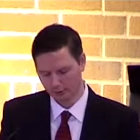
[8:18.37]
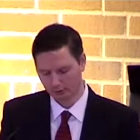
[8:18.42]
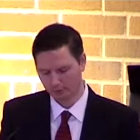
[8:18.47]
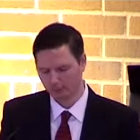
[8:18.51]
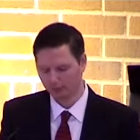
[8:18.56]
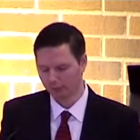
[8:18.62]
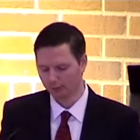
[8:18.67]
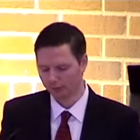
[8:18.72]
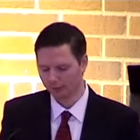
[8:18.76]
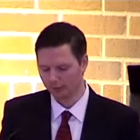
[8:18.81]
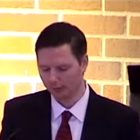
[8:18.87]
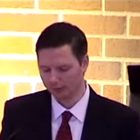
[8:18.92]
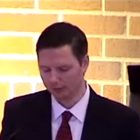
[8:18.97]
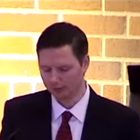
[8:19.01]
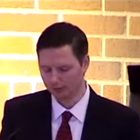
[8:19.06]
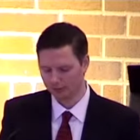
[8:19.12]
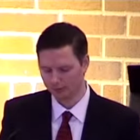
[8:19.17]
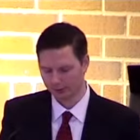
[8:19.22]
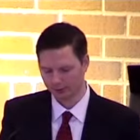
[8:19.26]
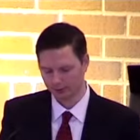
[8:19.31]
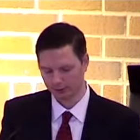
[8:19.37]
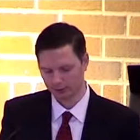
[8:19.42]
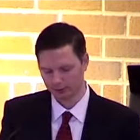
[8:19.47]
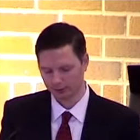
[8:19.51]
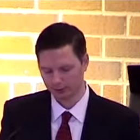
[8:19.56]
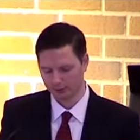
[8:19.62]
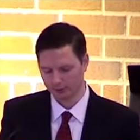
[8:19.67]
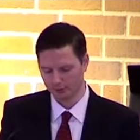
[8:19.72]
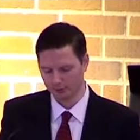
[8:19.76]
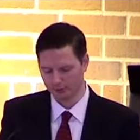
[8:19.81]
When Frank Stager pushed
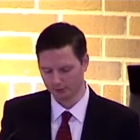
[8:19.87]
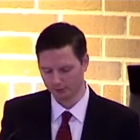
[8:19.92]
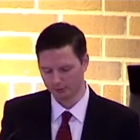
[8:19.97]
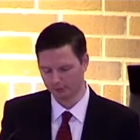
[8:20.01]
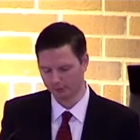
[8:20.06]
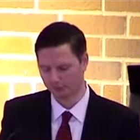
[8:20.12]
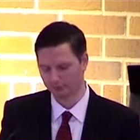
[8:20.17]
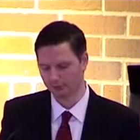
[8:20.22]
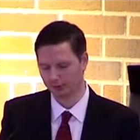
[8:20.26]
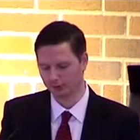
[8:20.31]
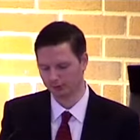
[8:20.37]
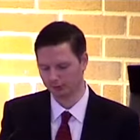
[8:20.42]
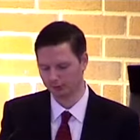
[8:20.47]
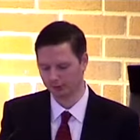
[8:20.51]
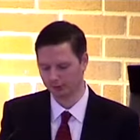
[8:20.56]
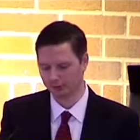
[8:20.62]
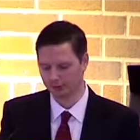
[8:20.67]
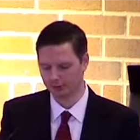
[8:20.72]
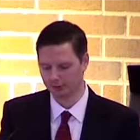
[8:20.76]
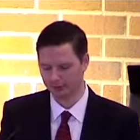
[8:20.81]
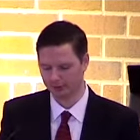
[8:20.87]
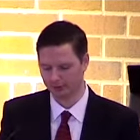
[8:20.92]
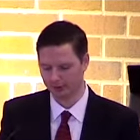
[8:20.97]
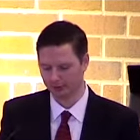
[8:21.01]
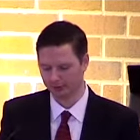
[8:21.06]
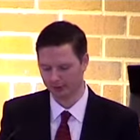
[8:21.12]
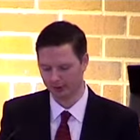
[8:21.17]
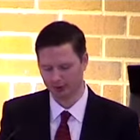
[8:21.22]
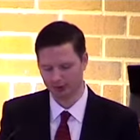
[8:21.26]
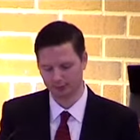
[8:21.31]
himself into an upright position
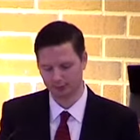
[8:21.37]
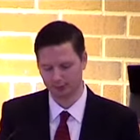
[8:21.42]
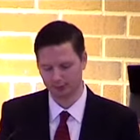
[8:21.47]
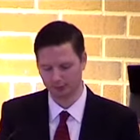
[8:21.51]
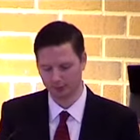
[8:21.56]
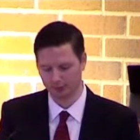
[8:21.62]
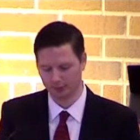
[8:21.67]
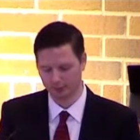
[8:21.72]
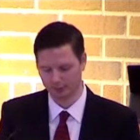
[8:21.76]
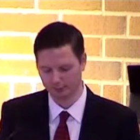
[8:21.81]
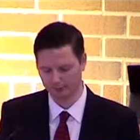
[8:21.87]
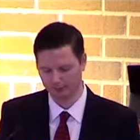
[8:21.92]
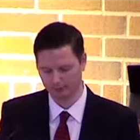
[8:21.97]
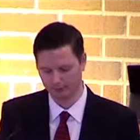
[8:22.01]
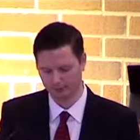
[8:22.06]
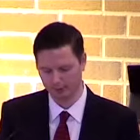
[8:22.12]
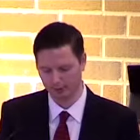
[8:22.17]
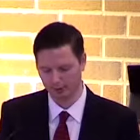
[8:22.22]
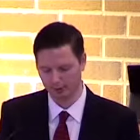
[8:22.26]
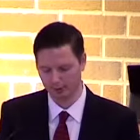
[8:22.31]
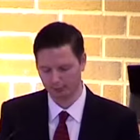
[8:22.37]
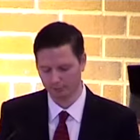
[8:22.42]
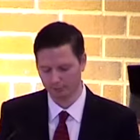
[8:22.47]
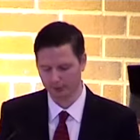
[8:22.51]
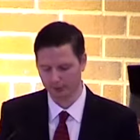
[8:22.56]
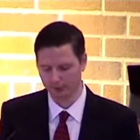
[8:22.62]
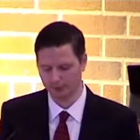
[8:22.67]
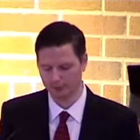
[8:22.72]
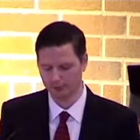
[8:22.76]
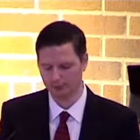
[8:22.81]
in the hospital bed, the heart
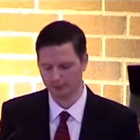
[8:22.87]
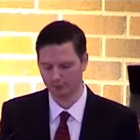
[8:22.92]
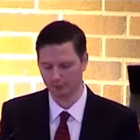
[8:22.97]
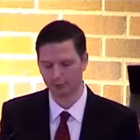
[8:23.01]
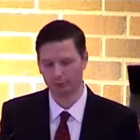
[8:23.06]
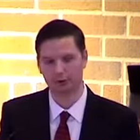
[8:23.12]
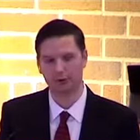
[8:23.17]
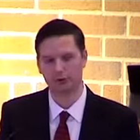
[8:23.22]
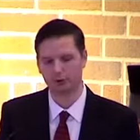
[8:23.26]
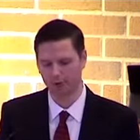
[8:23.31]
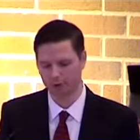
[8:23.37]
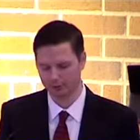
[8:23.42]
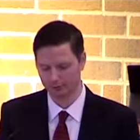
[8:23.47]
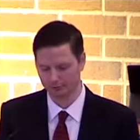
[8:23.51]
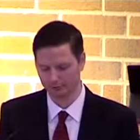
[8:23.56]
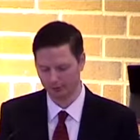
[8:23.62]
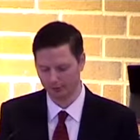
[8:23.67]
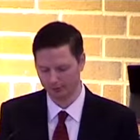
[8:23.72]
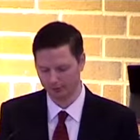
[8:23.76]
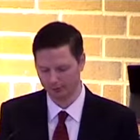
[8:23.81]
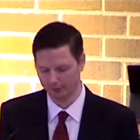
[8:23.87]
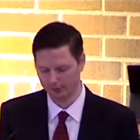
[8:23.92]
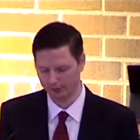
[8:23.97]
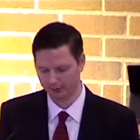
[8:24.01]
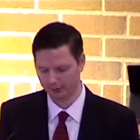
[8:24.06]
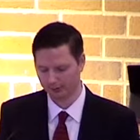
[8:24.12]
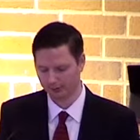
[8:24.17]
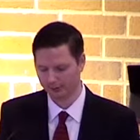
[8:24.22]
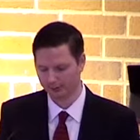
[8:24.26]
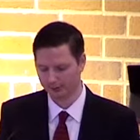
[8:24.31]
monitor's fluid cursive line
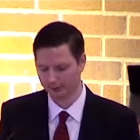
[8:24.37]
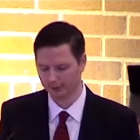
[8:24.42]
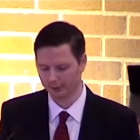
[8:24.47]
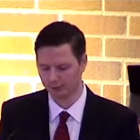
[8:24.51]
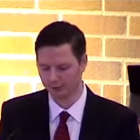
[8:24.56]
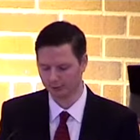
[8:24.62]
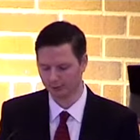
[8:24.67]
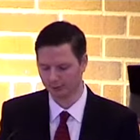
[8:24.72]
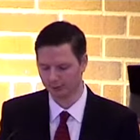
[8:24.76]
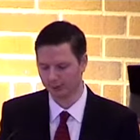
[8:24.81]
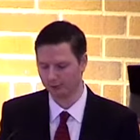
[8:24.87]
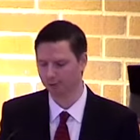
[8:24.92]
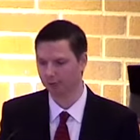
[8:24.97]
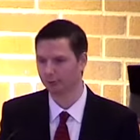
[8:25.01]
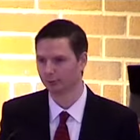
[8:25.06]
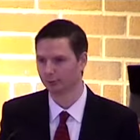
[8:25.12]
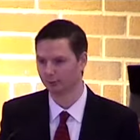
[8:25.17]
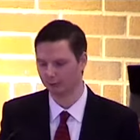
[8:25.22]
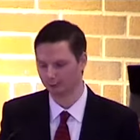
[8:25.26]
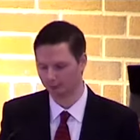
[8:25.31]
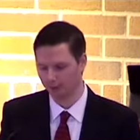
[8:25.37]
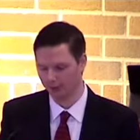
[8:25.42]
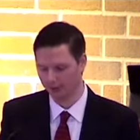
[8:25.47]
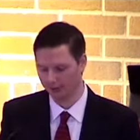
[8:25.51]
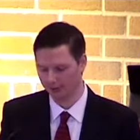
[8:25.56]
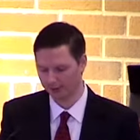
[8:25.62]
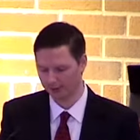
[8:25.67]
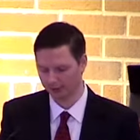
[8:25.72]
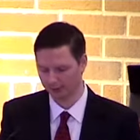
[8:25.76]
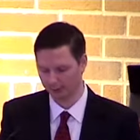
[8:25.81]
disintegrated into an
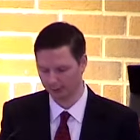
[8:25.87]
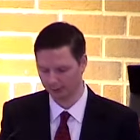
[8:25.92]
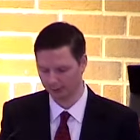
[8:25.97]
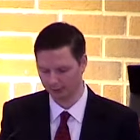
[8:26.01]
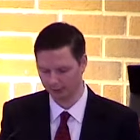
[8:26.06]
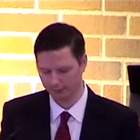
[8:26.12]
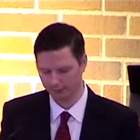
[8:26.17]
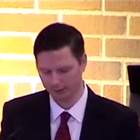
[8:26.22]
erratic scribble.